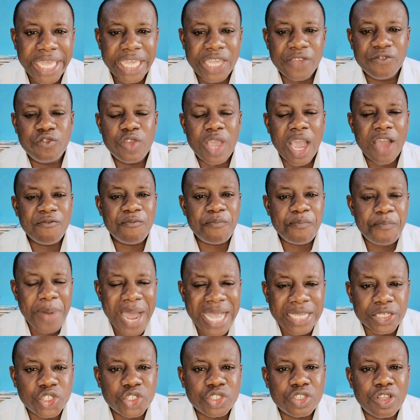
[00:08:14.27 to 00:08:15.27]
If you have
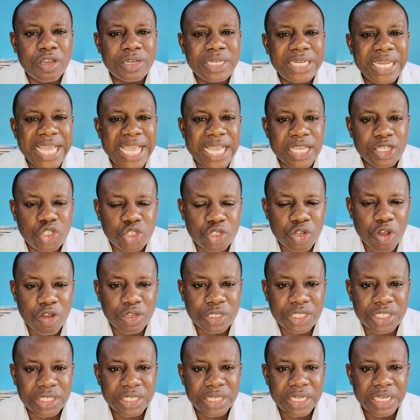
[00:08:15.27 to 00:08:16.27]
pastored a
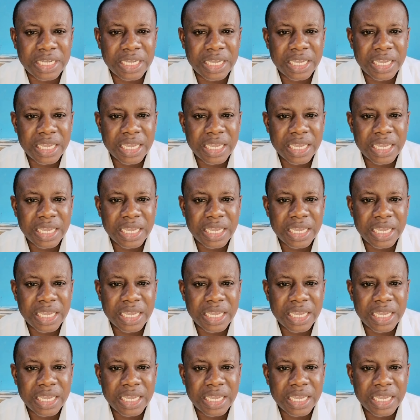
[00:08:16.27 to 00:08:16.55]
church,